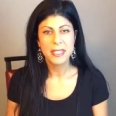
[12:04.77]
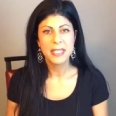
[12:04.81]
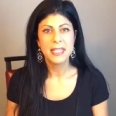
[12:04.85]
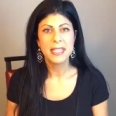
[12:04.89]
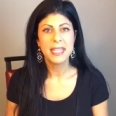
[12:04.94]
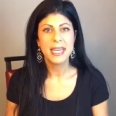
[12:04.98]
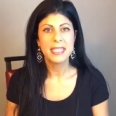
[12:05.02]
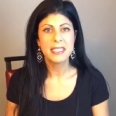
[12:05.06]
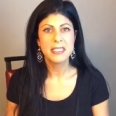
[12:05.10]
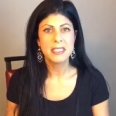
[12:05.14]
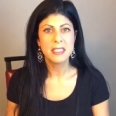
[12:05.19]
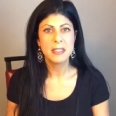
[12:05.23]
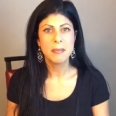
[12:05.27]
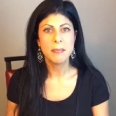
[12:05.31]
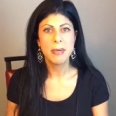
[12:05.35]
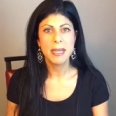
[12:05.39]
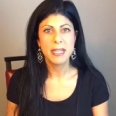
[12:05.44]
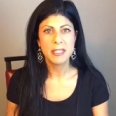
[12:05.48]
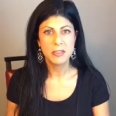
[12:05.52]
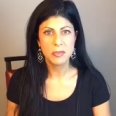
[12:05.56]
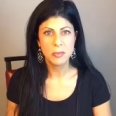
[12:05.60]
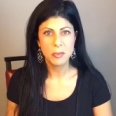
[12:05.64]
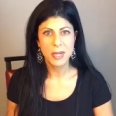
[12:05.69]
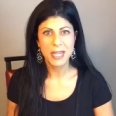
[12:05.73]
That's the
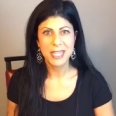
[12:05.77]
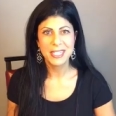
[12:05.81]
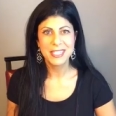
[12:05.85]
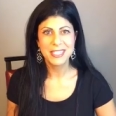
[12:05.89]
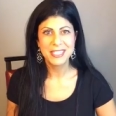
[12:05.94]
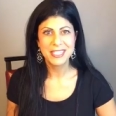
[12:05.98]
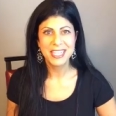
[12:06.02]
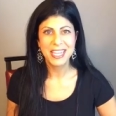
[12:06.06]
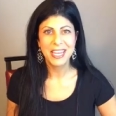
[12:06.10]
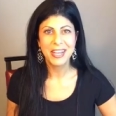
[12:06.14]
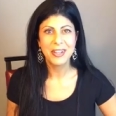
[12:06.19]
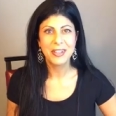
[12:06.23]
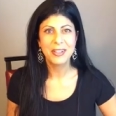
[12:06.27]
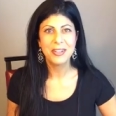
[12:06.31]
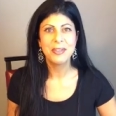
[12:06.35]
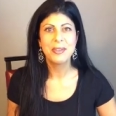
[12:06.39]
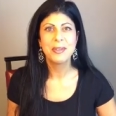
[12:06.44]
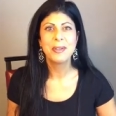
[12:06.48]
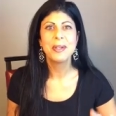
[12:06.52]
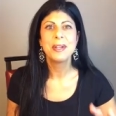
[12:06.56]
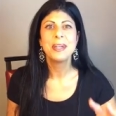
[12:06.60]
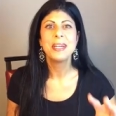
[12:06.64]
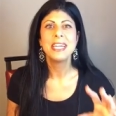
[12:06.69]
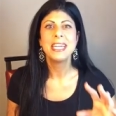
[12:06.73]
best way to tell
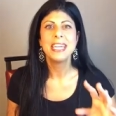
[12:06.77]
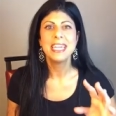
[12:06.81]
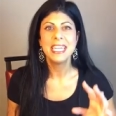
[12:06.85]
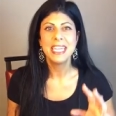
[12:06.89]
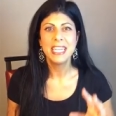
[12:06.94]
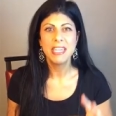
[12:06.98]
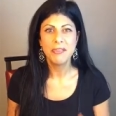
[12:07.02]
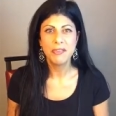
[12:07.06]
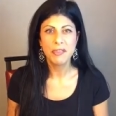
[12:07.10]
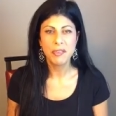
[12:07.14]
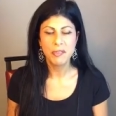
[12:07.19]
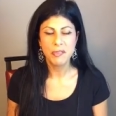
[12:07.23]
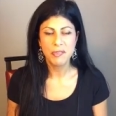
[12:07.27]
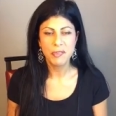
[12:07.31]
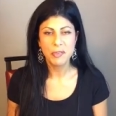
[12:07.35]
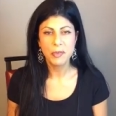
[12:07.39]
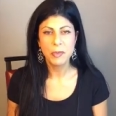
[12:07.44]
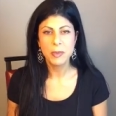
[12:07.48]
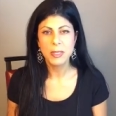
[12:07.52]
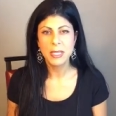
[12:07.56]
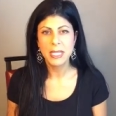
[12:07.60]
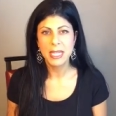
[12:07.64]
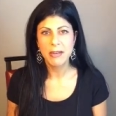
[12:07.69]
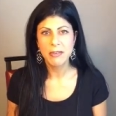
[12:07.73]
if your
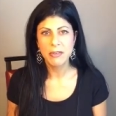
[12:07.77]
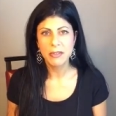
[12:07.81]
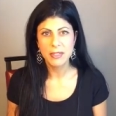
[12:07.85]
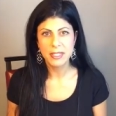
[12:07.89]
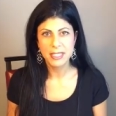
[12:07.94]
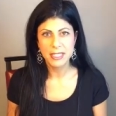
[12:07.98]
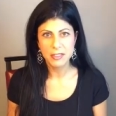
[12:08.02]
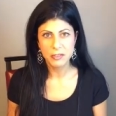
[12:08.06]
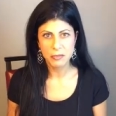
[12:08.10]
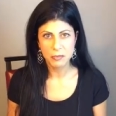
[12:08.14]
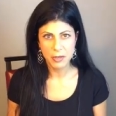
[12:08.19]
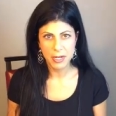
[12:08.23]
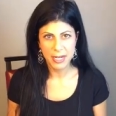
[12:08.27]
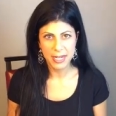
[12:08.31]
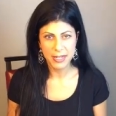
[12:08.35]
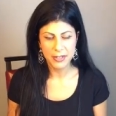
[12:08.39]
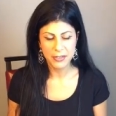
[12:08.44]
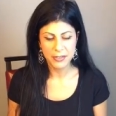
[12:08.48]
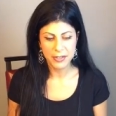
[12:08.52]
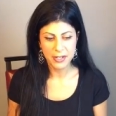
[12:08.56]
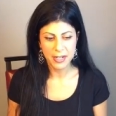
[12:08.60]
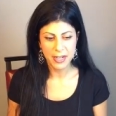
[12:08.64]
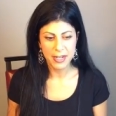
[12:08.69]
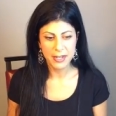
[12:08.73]
fluid level is right
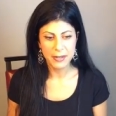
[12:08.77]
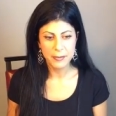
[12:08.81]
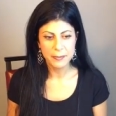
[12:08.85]
or not.